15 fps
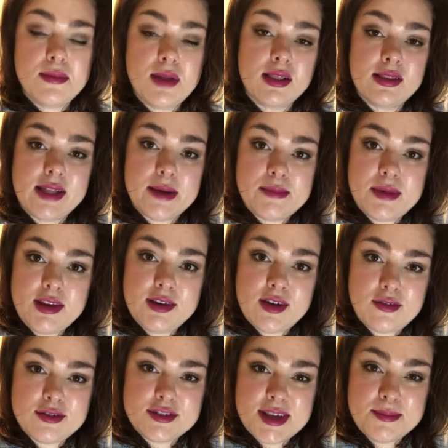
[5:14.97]
let me
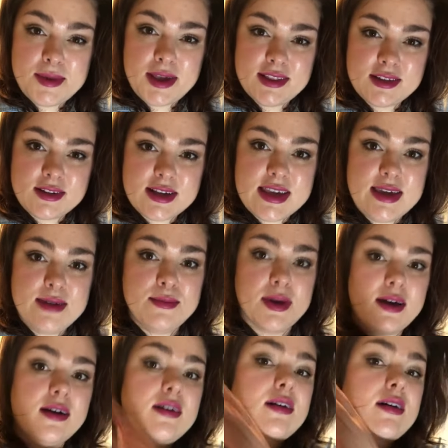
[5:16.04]
know. Send me a little
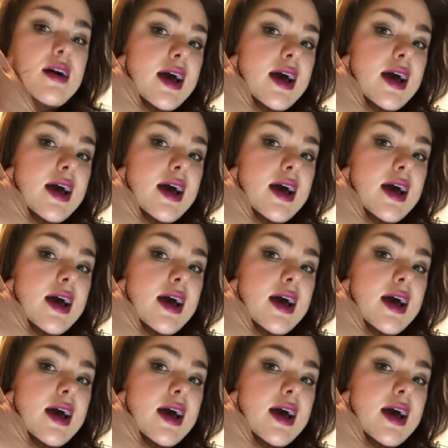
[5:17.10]
email.